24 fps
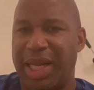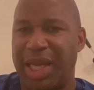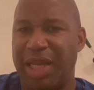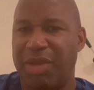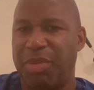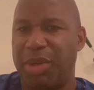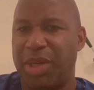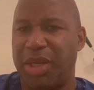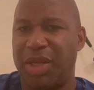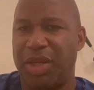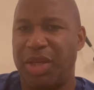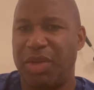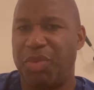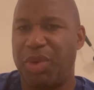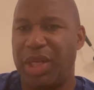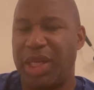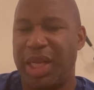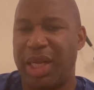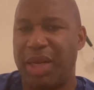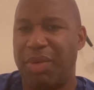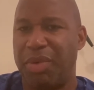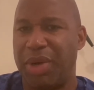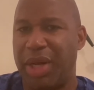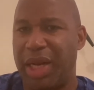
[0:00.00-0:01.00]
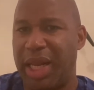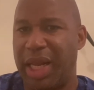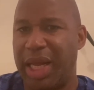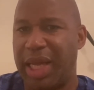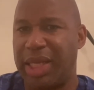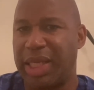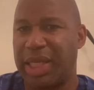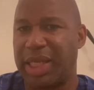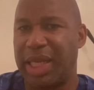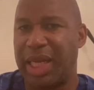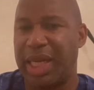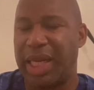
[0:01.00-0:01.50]
That's because we didn't really,
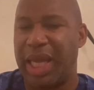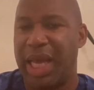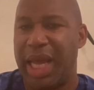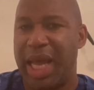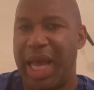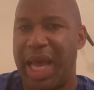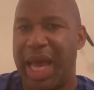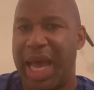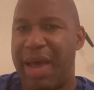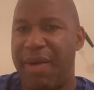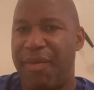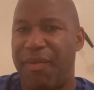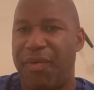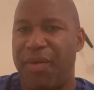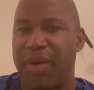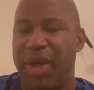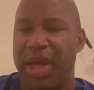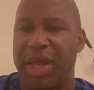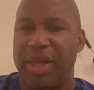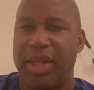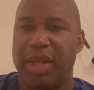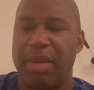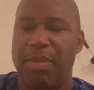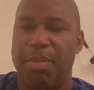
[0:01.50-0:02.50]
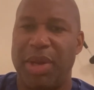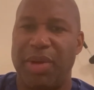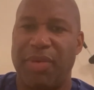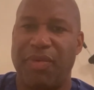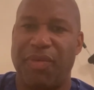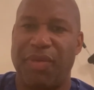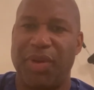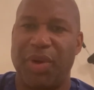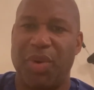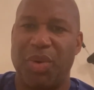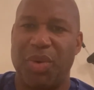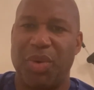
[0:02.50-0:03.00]
as I said, have the
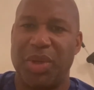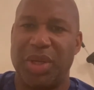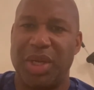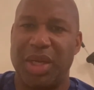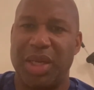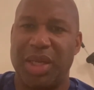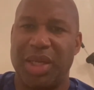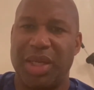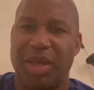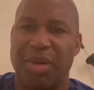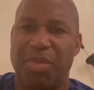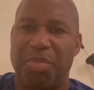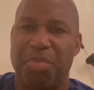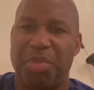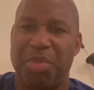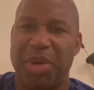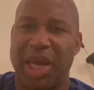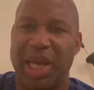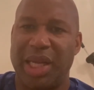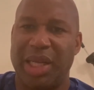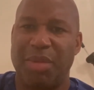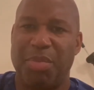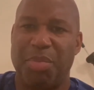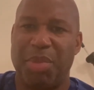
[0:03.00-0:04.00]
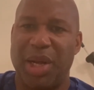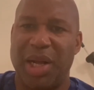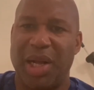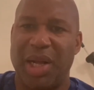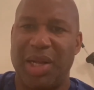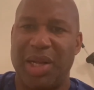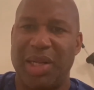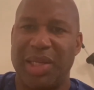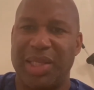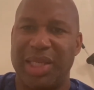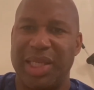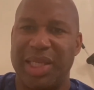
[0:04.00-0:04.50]
midfielders to pick the
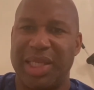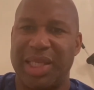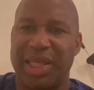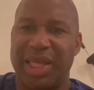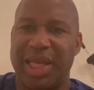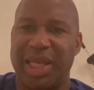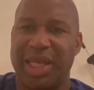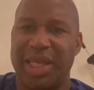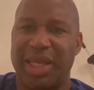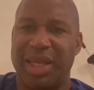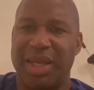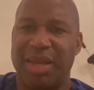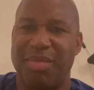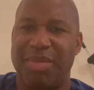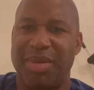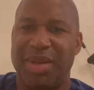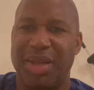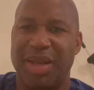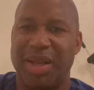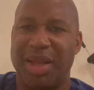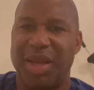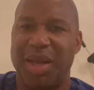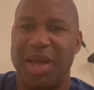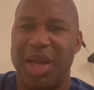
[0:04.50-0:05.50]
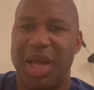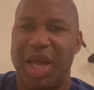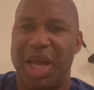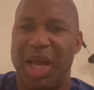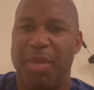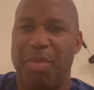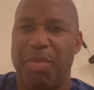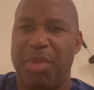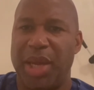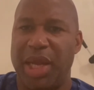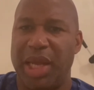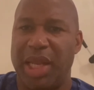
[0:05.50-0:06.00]
passes and to, you know,
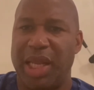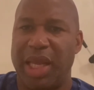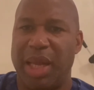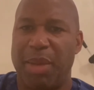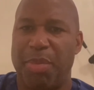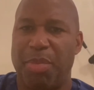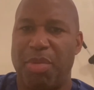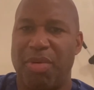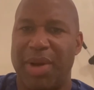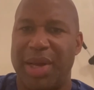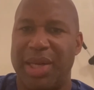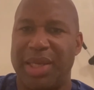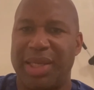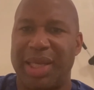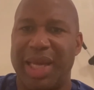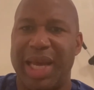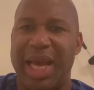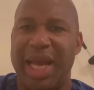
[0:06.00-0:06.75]
beat their press.